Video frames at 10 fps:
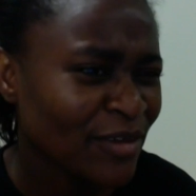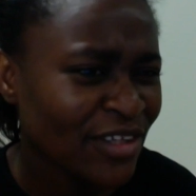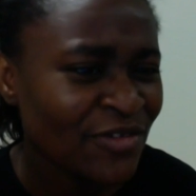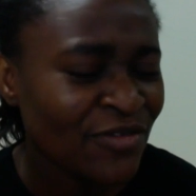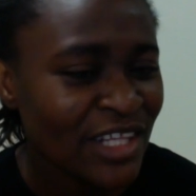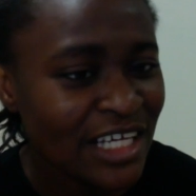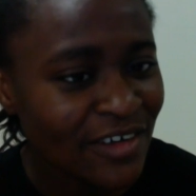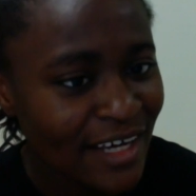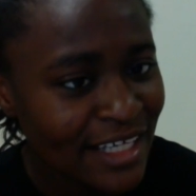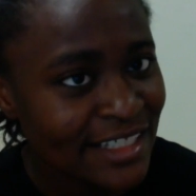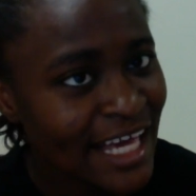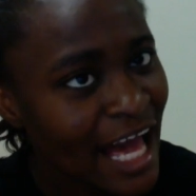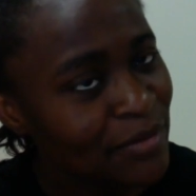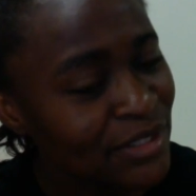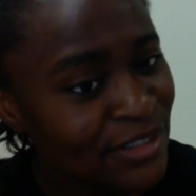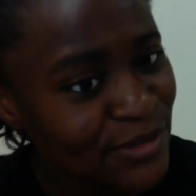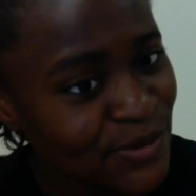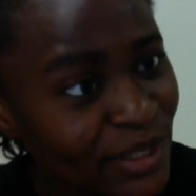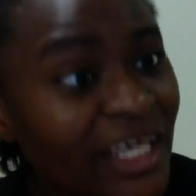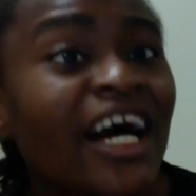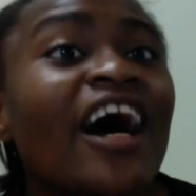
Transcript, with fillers: Nothing really crazy happened this week.